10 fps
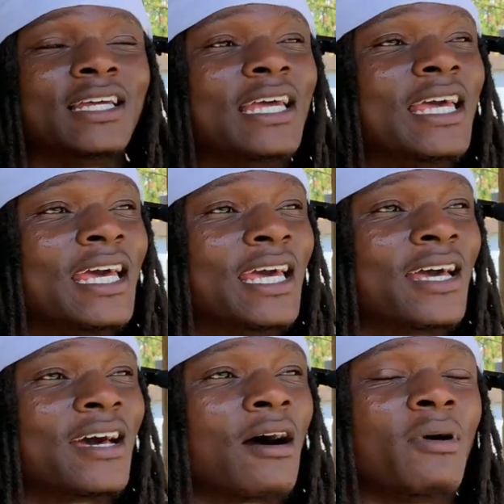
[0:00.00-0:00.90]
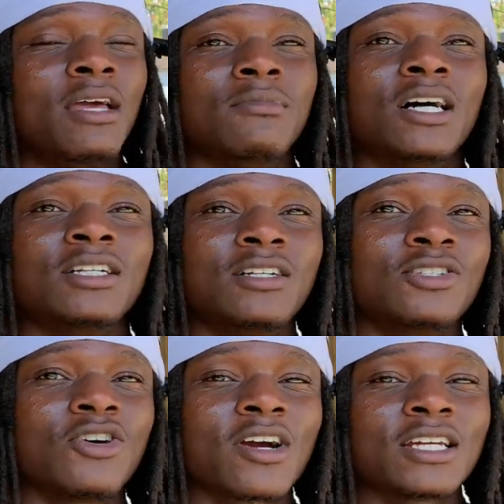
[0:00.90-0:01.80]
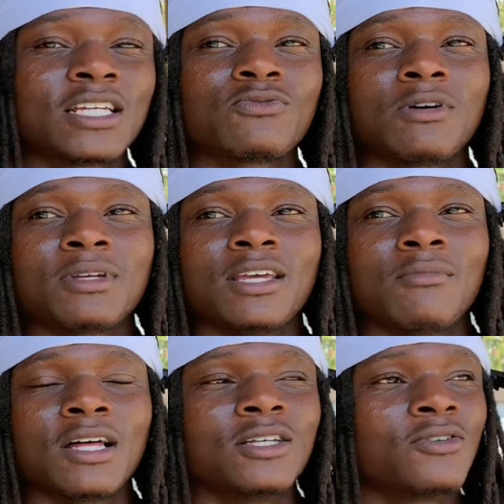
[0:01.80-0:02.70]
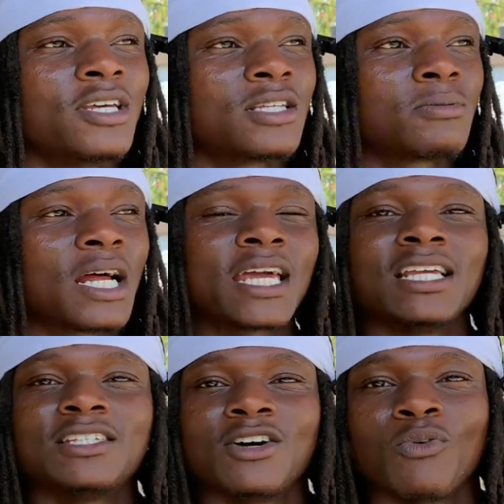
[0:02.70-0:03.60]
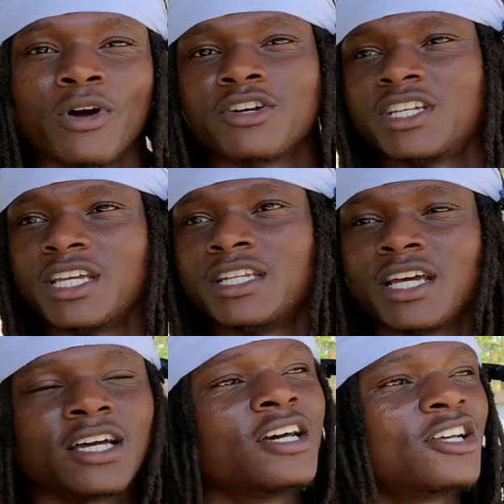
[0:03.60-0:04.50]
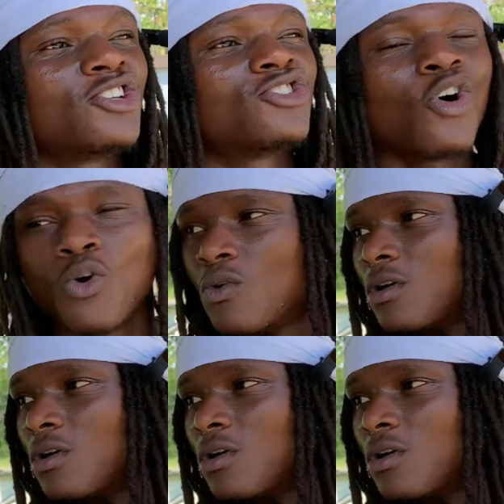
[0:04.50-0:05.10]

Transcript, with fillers: And I'm aiming under the target. That's when I'm getting my little hits, but I can't tell where it's hitting at. So,